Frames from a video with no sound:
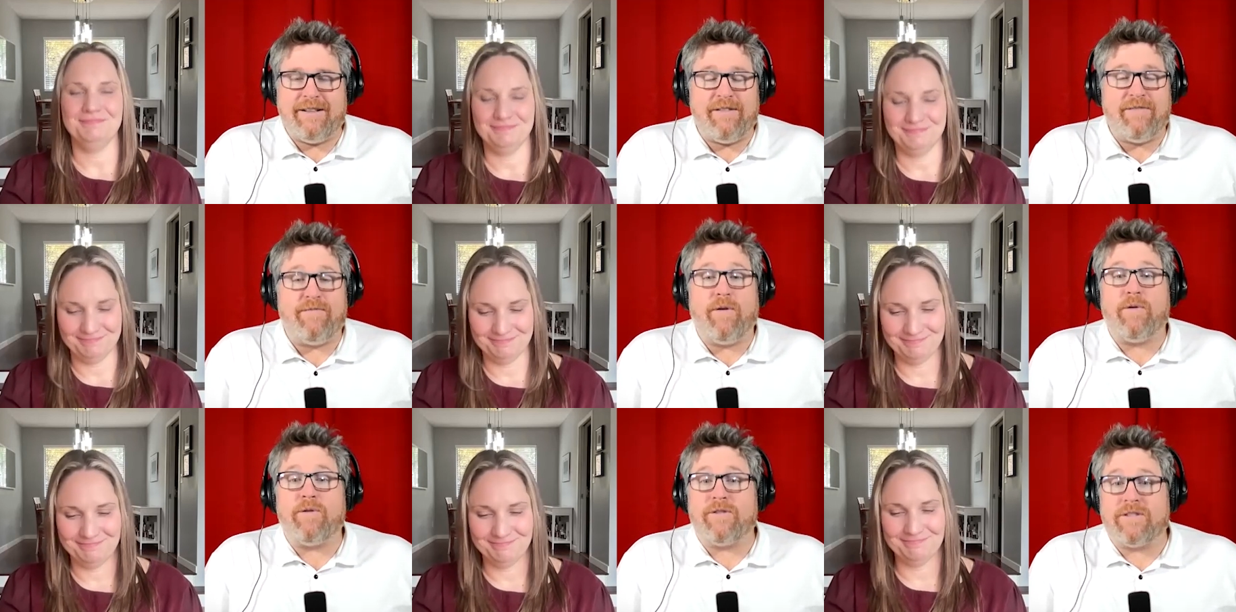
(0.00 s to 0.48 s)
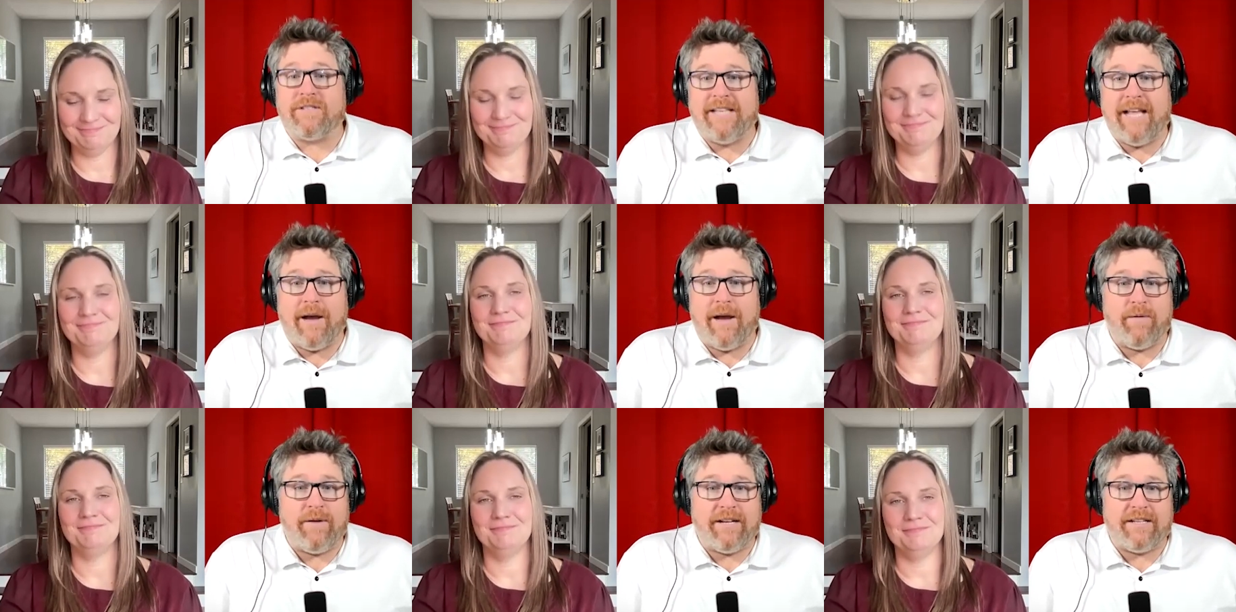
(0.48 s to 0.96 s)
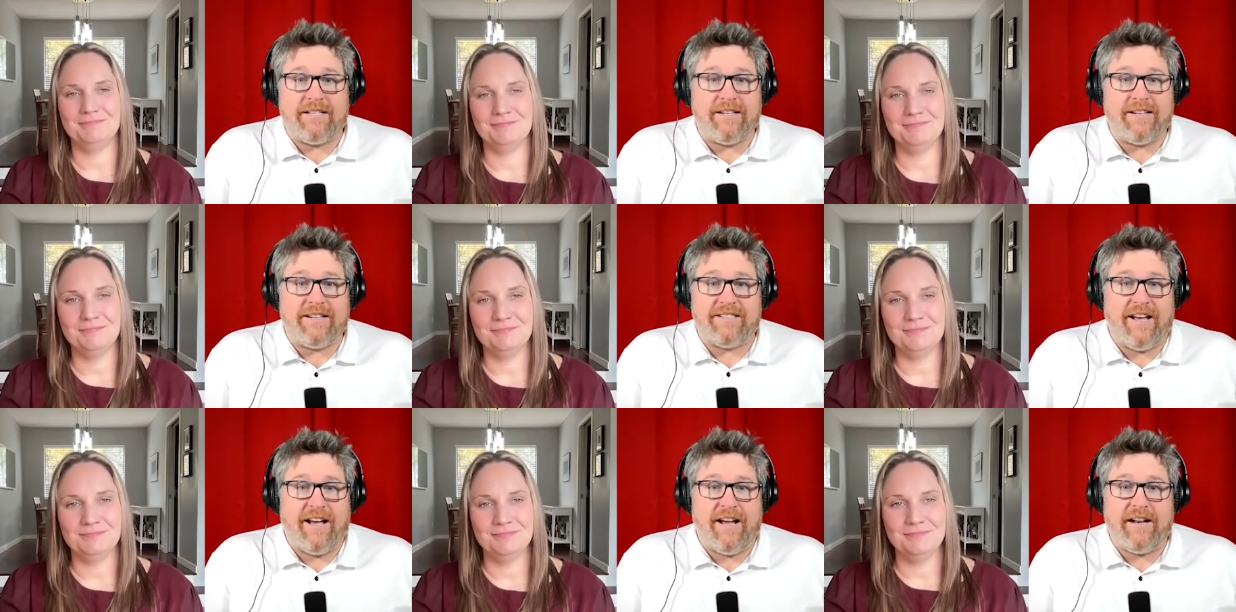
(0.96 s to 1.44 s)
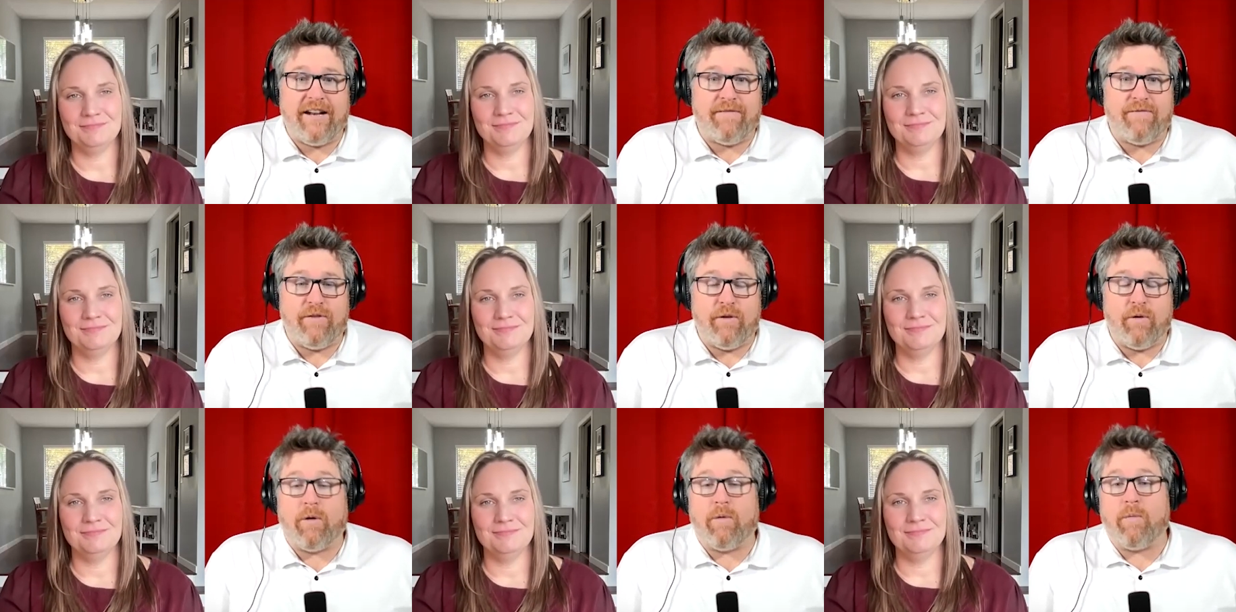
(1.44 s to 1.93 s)
Speaker 1: the voters now get to decide if
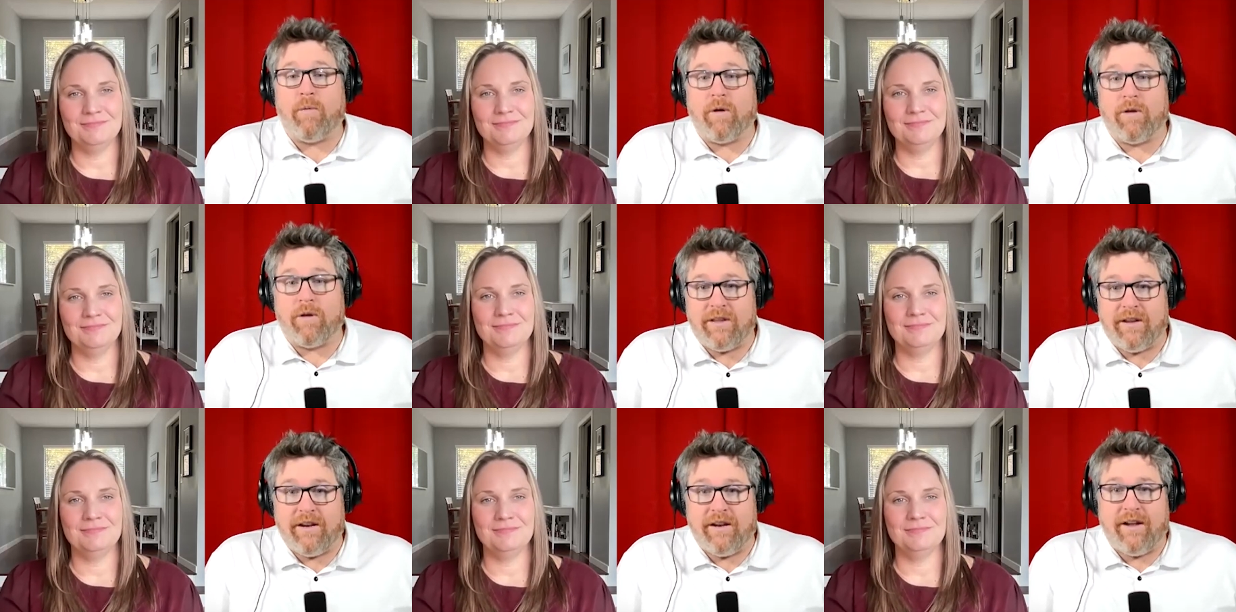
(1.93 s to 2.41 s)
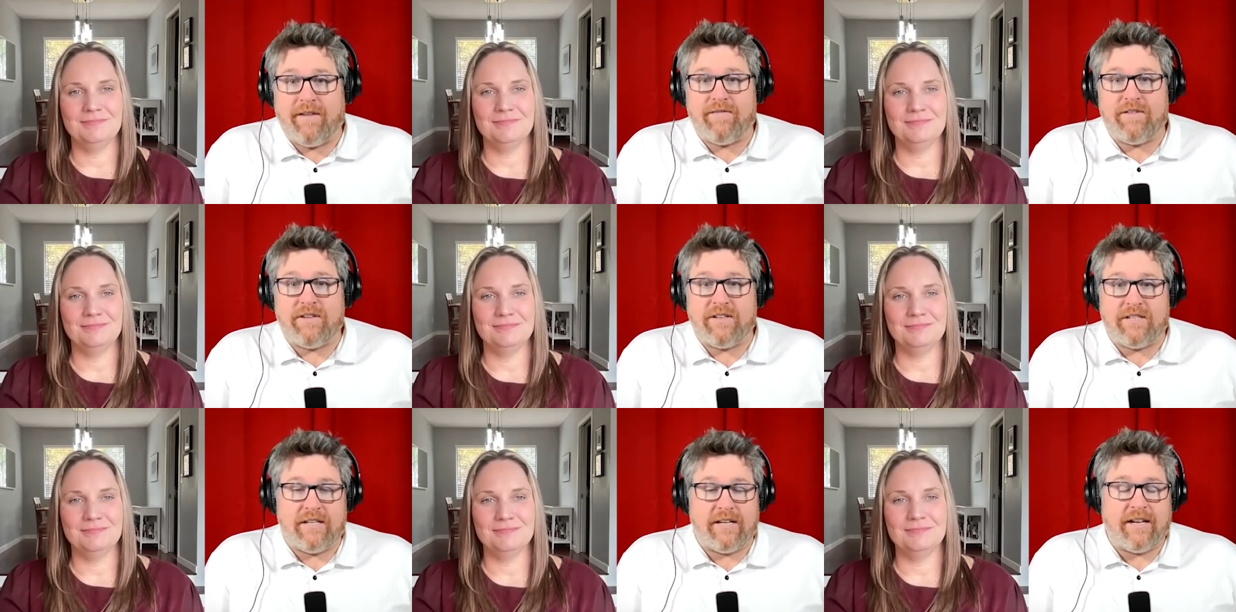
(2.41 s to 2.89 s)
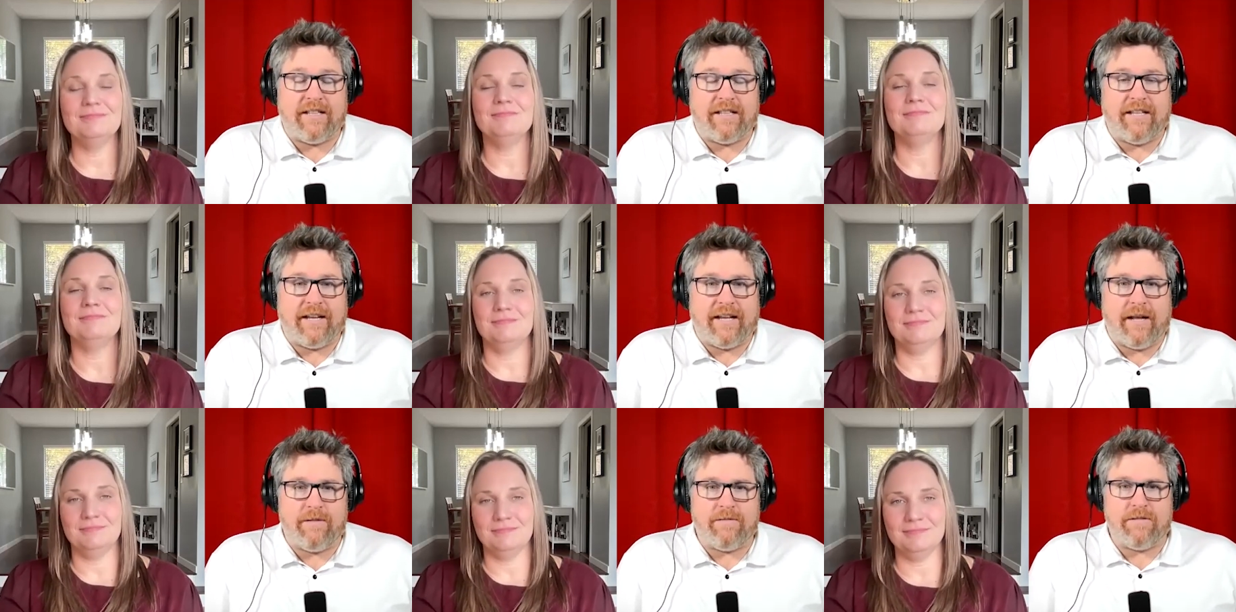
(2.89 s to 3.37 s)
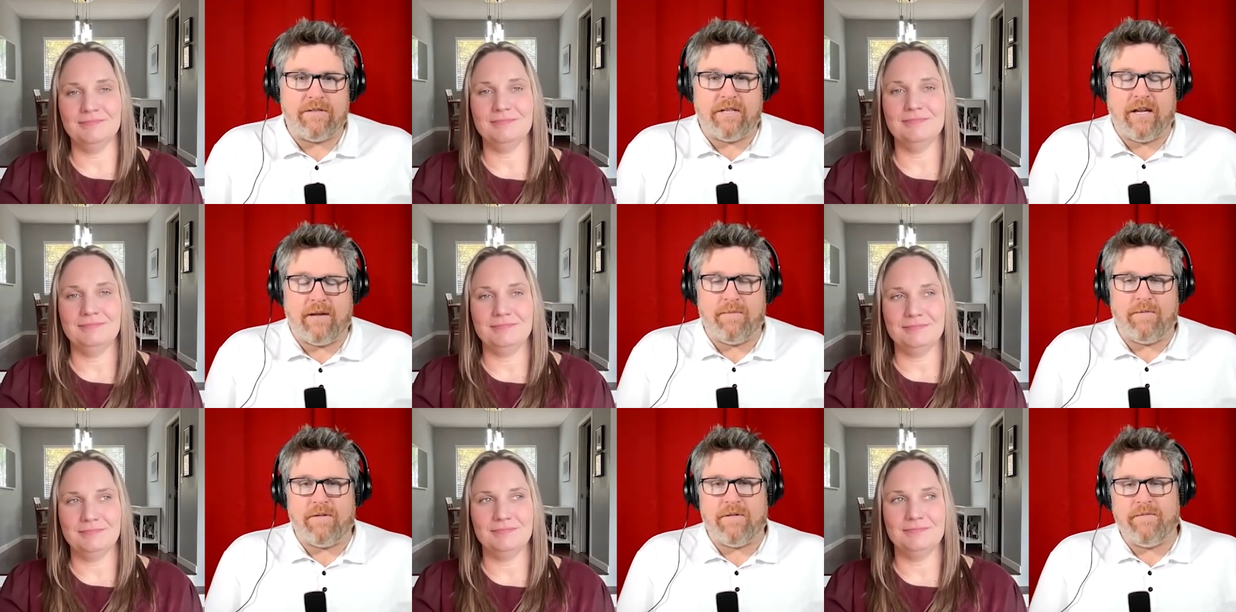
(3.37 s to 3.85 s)
you are worthy enough to sit at that council
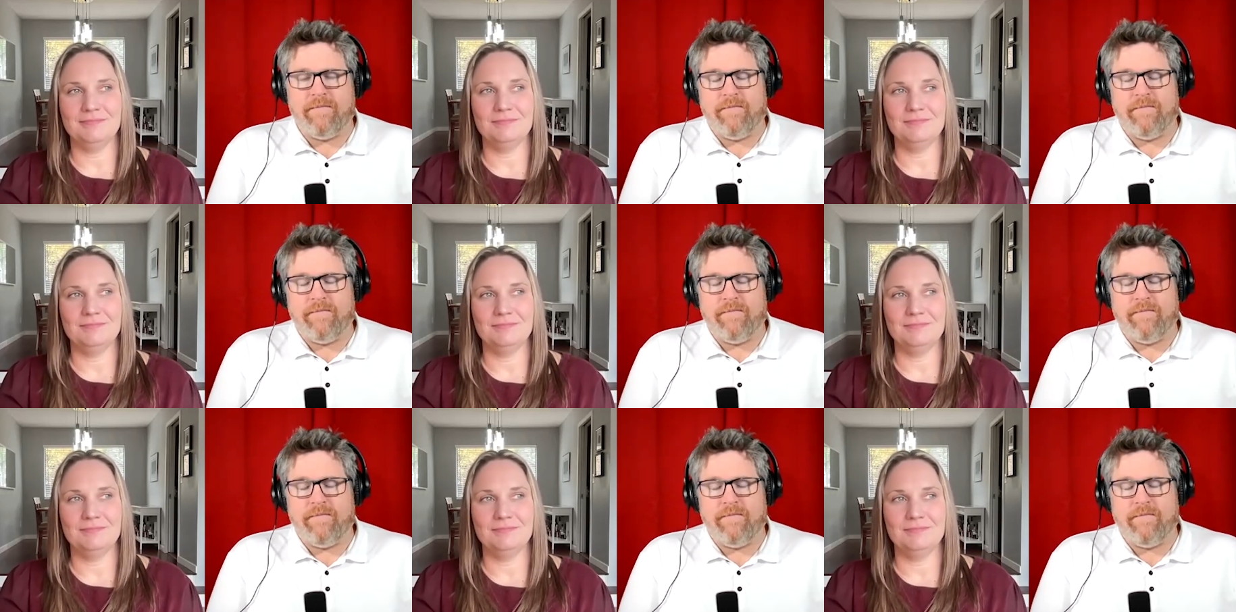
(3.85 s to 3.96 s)
table